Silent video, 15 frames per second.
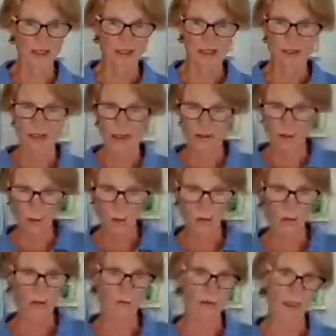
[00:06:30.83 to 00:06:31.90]
is more
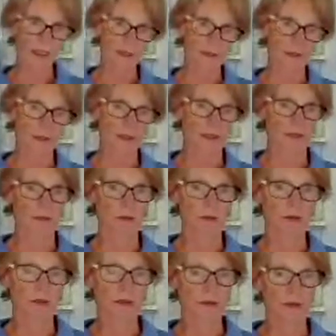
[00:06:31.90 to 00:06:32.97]
so flexible and
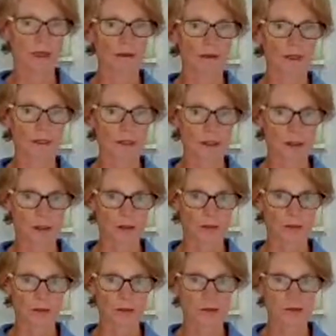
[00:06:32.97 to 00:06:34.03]
supple as well in its
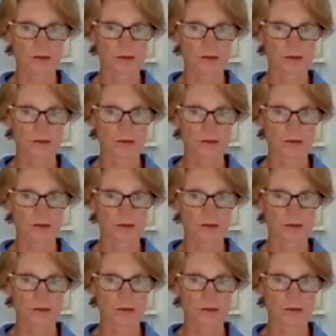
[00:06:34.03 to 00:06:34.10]
shoulders.